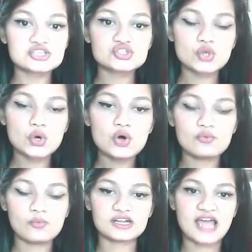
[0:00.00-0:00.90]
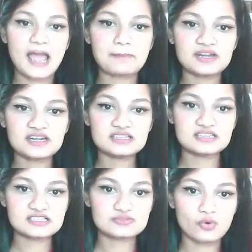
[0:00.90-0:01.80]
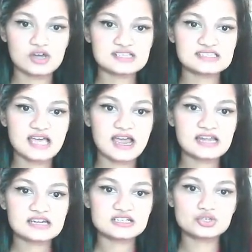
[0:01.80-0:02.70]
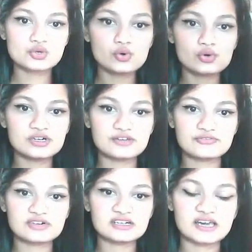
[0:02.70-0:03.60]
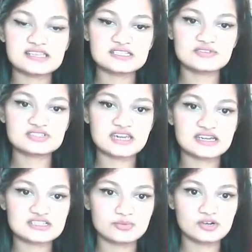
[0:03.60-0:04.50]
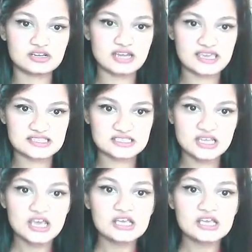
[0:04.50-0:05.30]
So what happened in this was that two different kinds of states were realized.